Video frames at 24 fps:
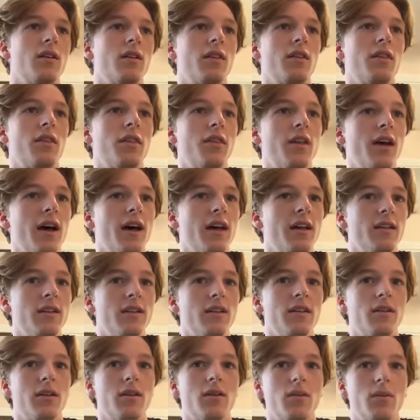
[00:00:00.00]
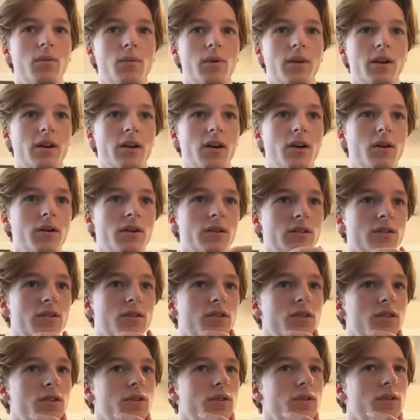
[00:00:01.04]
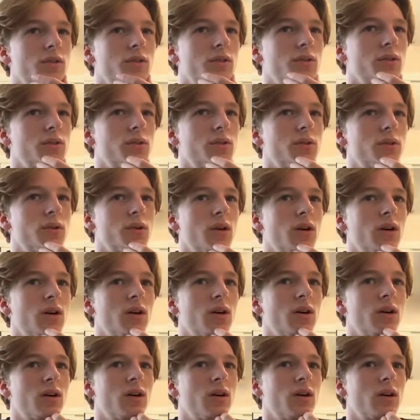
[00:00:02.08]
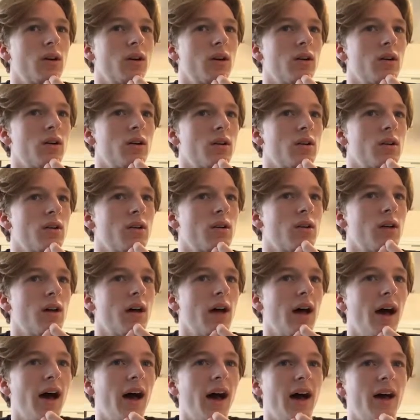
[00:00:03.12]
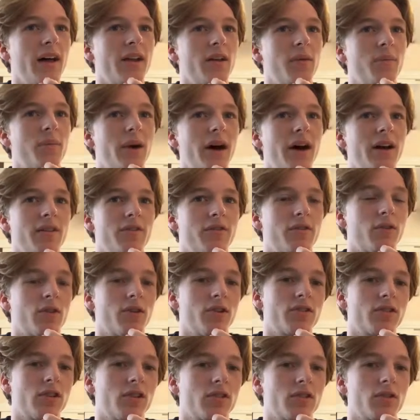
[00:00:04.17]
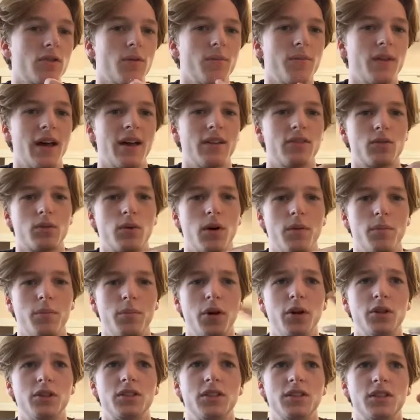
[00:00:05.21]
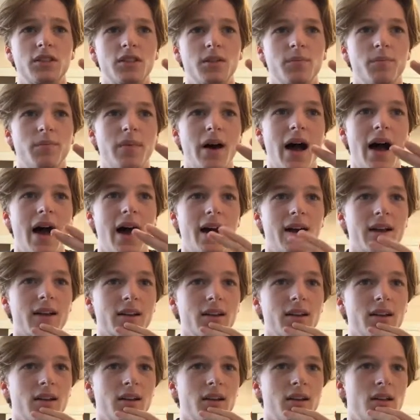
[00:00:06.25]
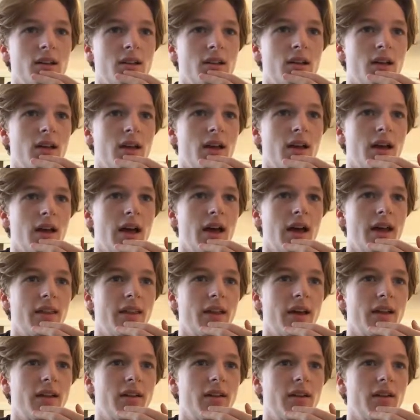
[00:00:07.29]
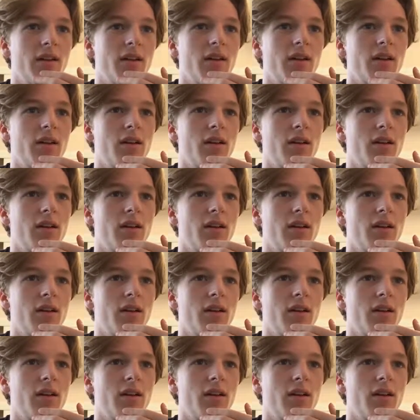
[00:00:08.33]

then we're going to add a bite force onto him. That's what pushes him back. And then